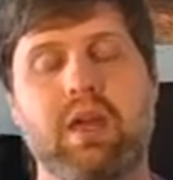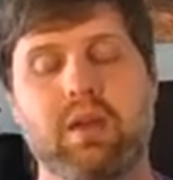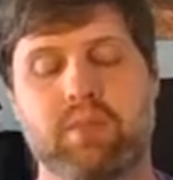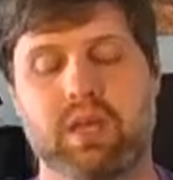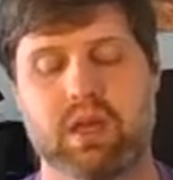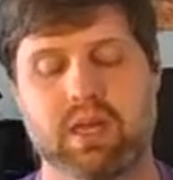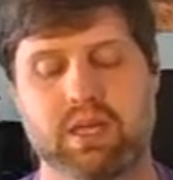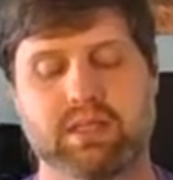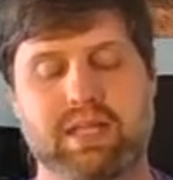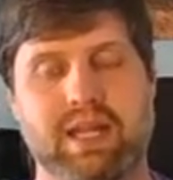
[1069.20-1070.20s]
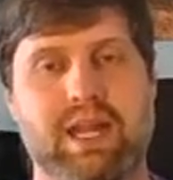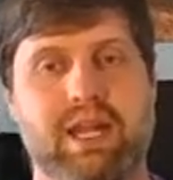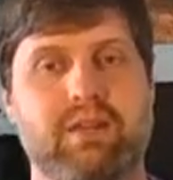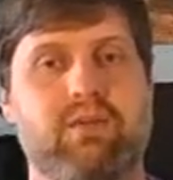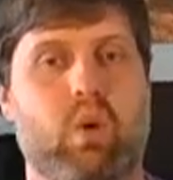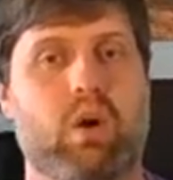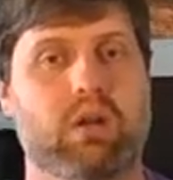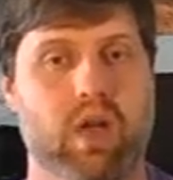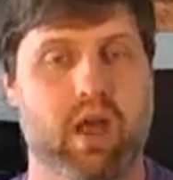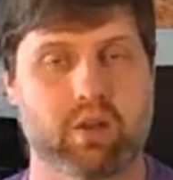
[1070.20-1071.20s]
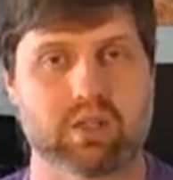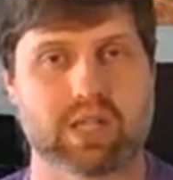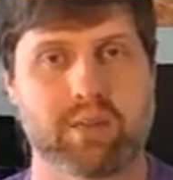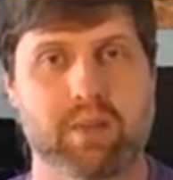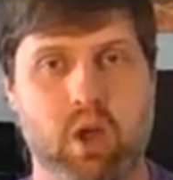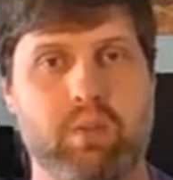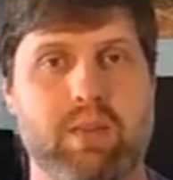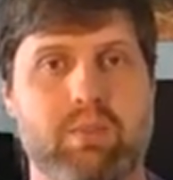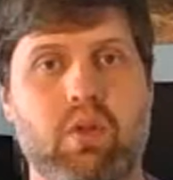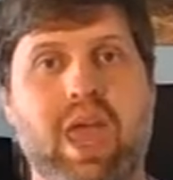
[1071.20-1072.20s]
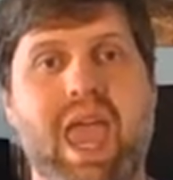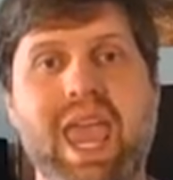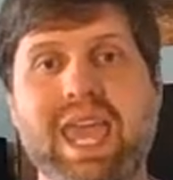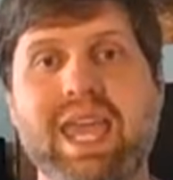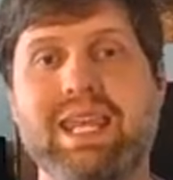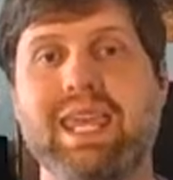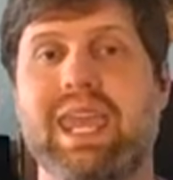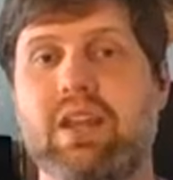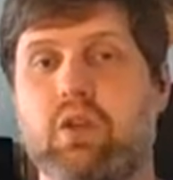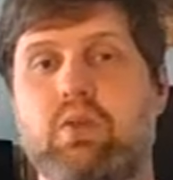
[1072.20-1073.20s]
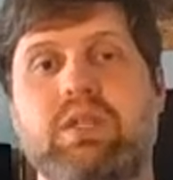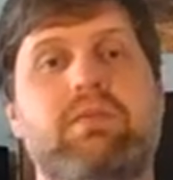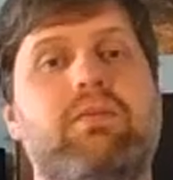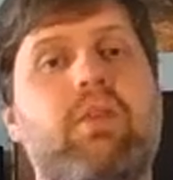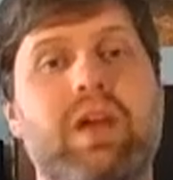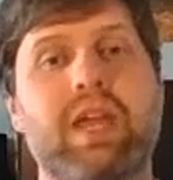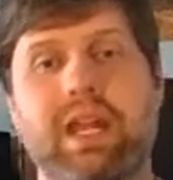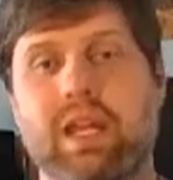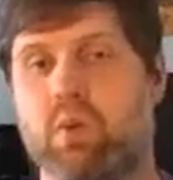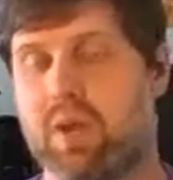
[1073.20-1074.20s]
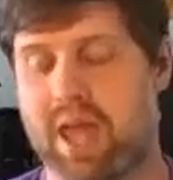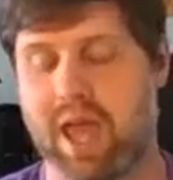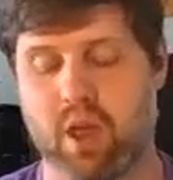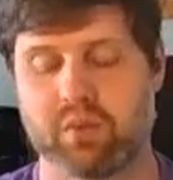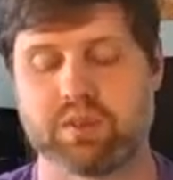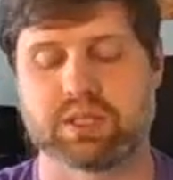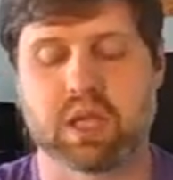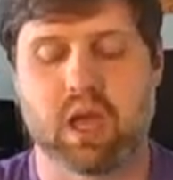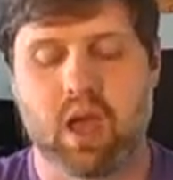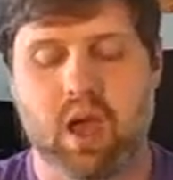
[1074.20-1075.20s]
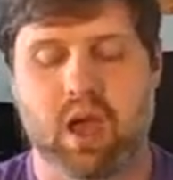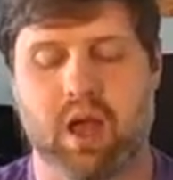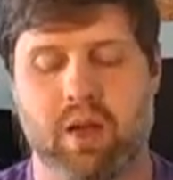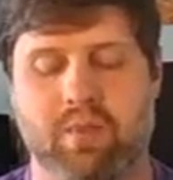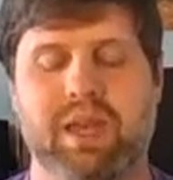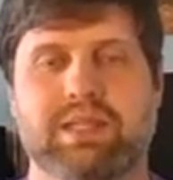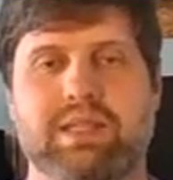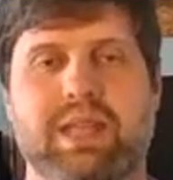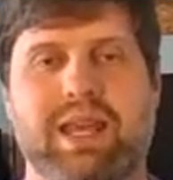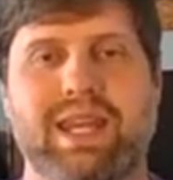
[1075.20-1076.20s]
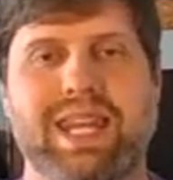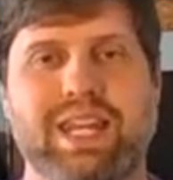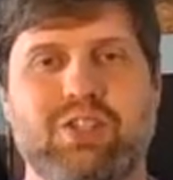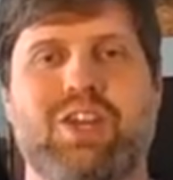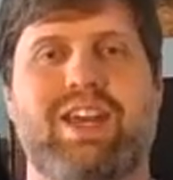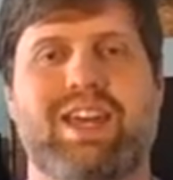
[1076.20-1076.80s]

because they need it for other type O people and can use it for anyone else. Because it's like a ninja. It